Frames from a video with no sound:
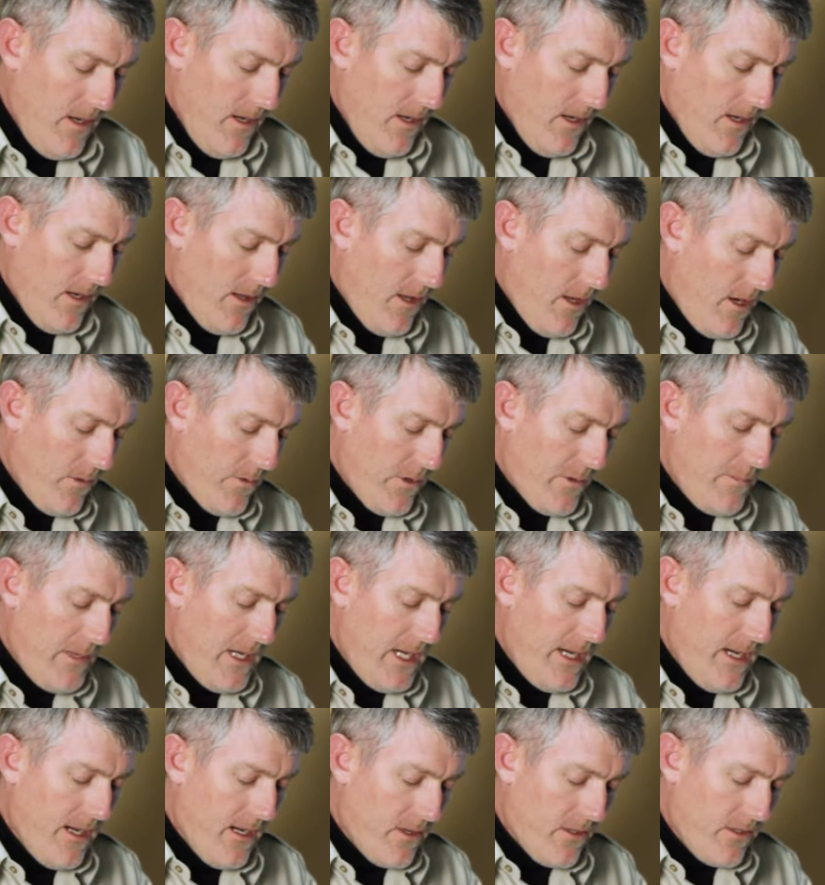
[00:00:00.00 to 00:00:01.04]
Along with
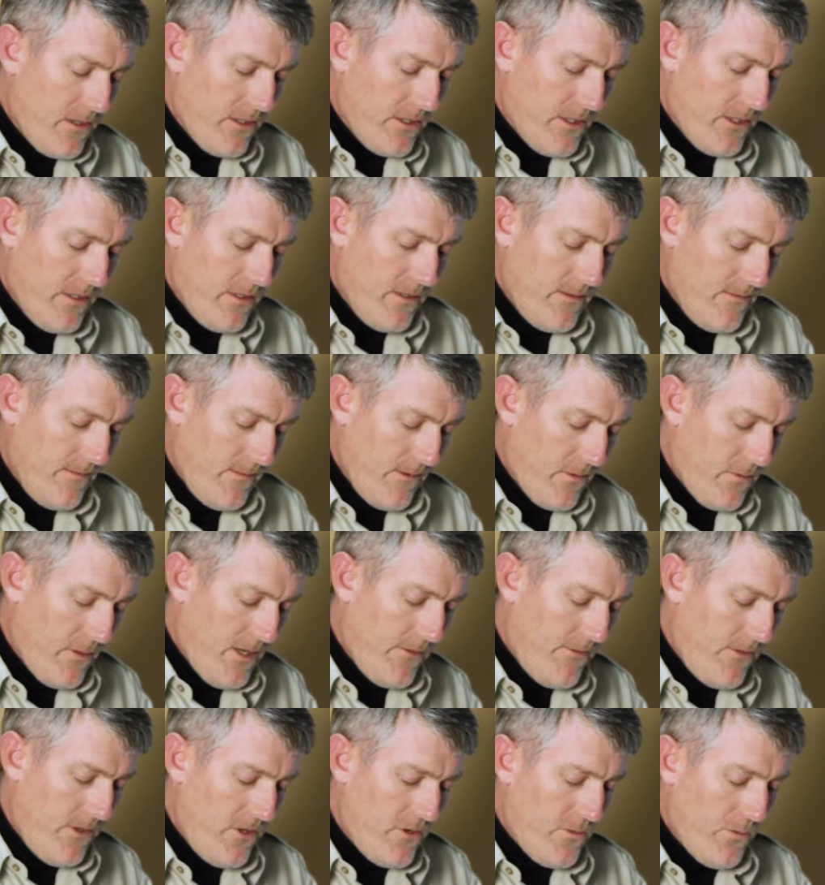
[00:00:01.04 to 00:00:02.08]
many others, the
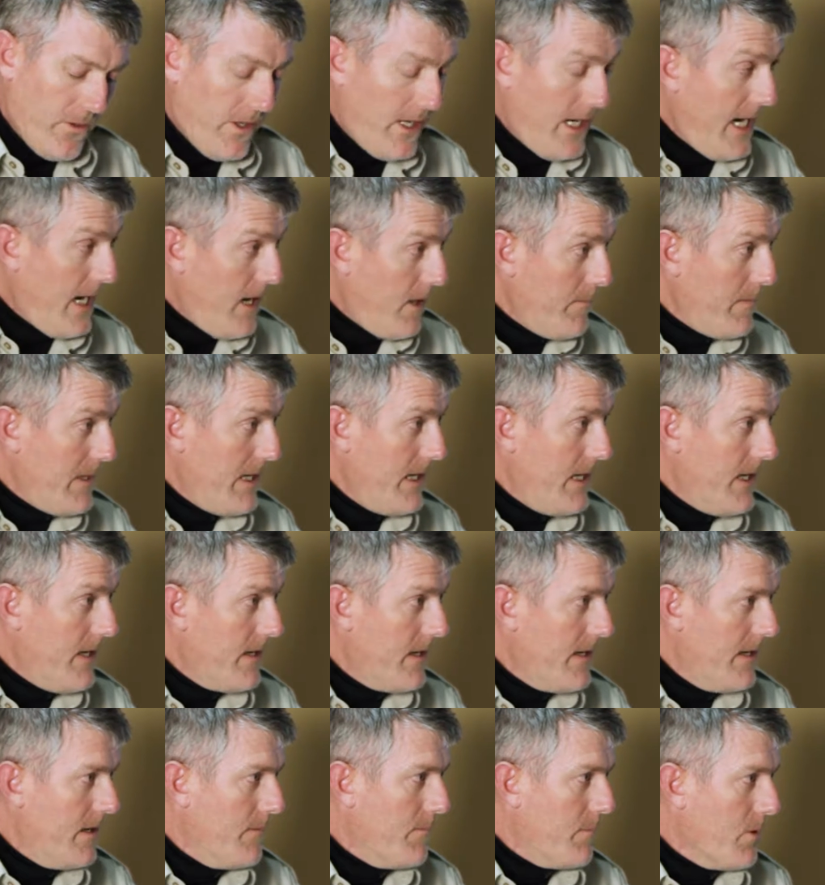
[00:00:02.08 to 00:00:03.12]
refuge will now be
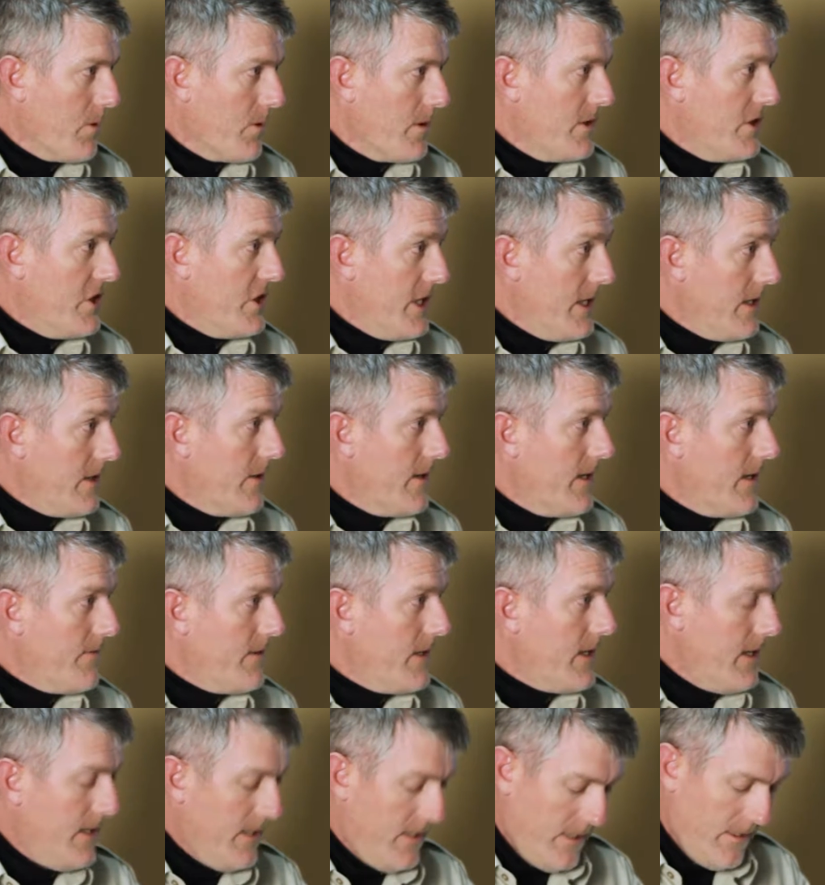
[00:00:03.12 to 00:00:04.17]
an important
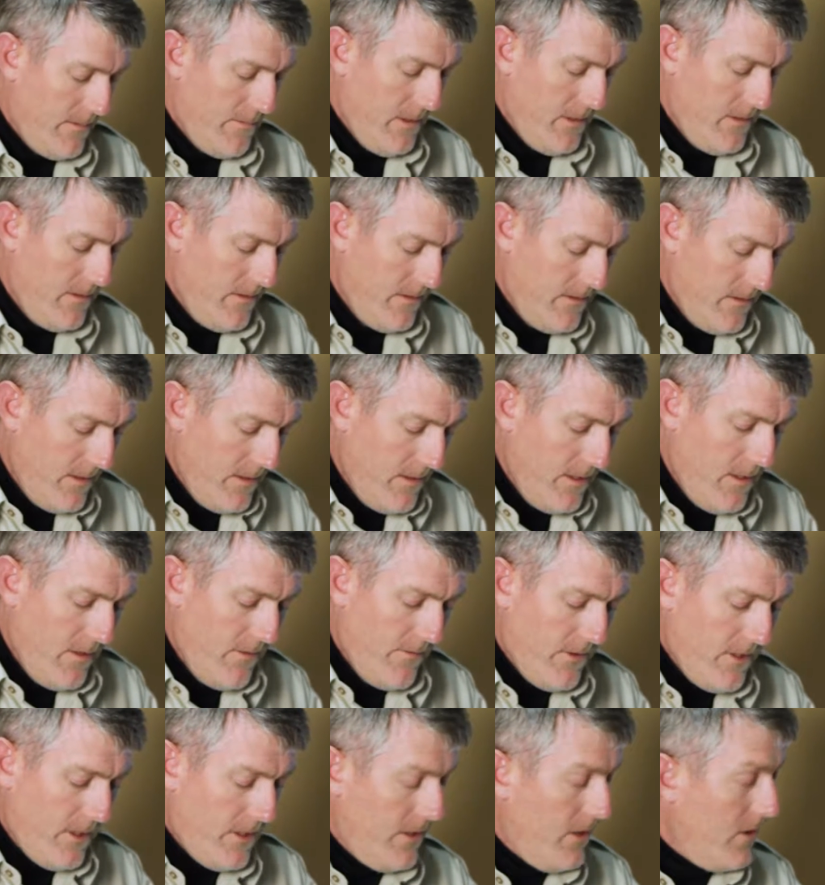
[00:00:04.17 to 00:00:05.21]
geographic hub
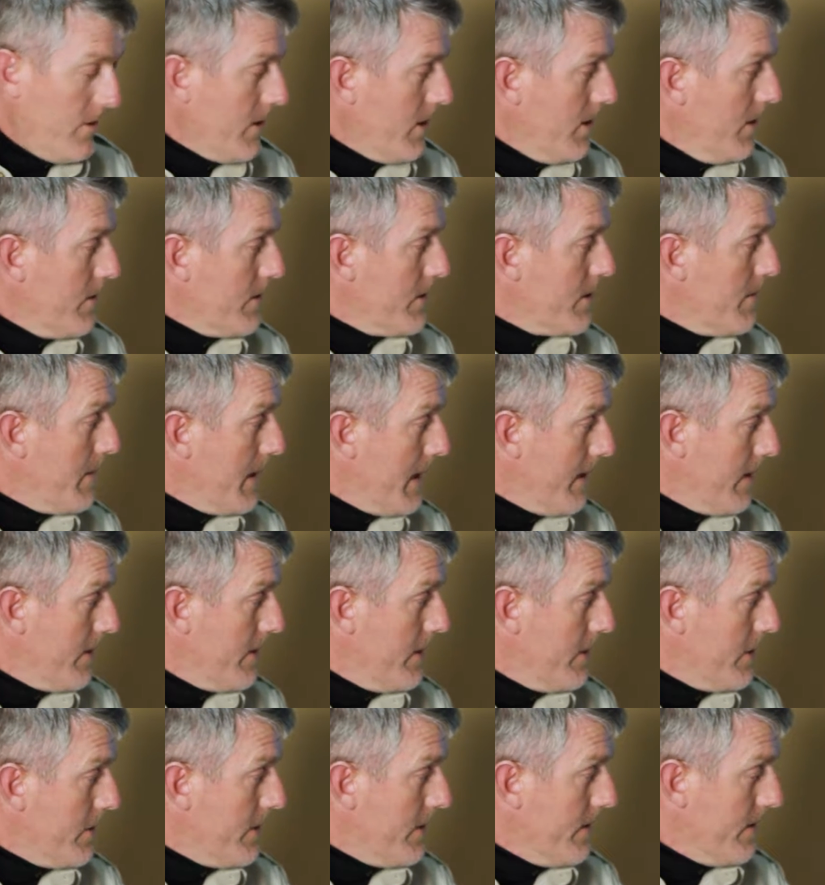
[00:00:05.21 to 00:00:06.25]
for the GOCO Inspire
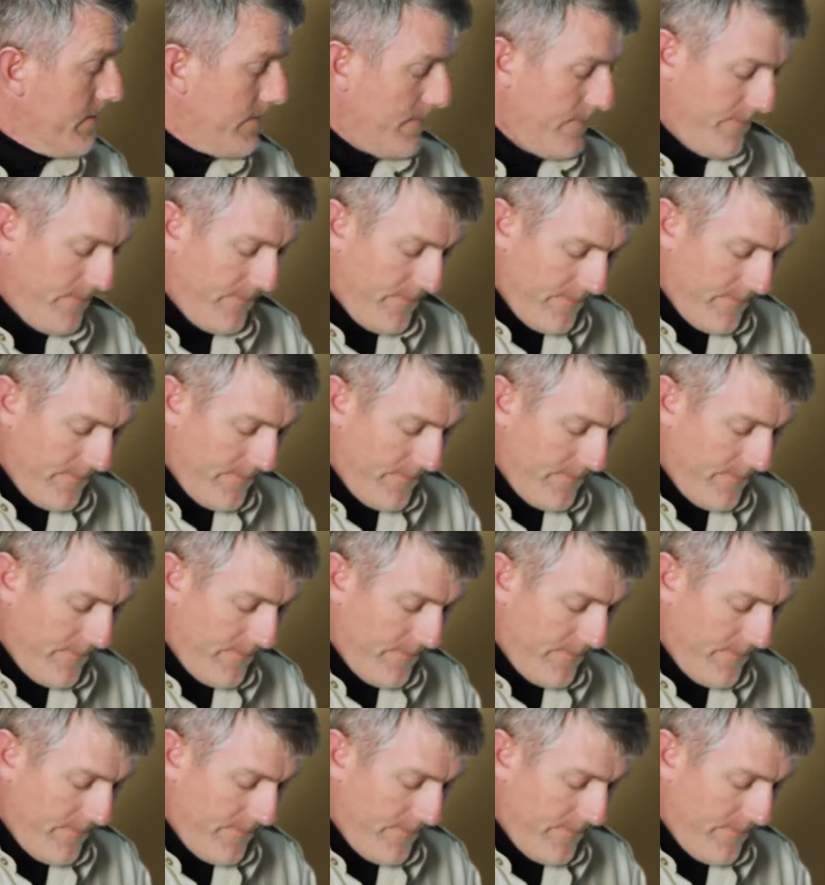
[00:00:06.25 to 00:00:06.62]
initiative.